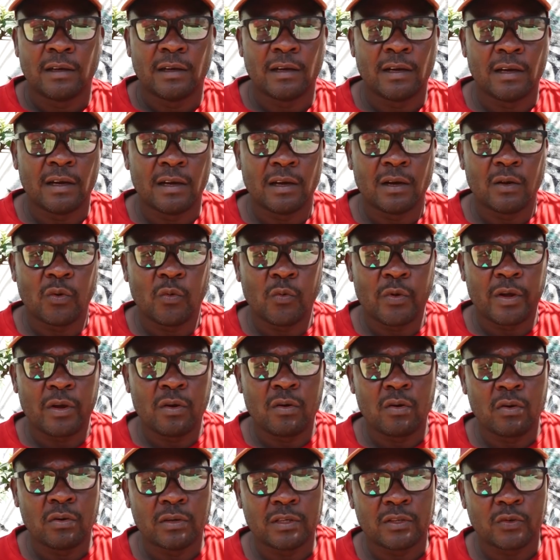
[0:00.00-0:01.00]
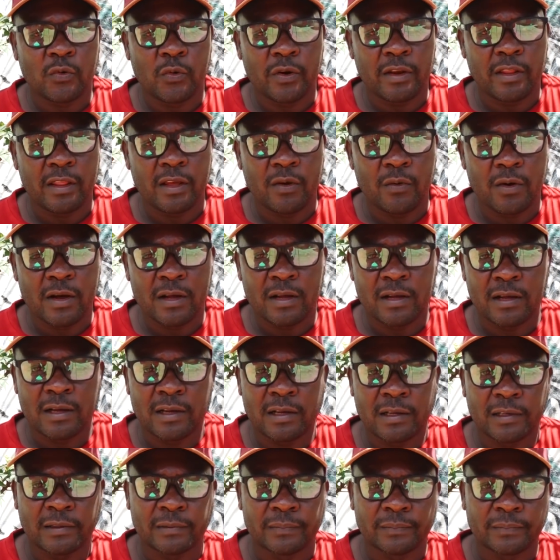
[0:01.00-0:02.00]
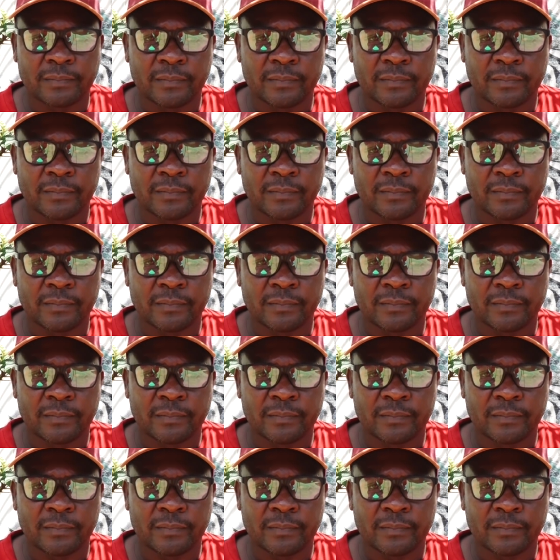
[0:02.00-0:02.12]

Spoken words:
We got when there were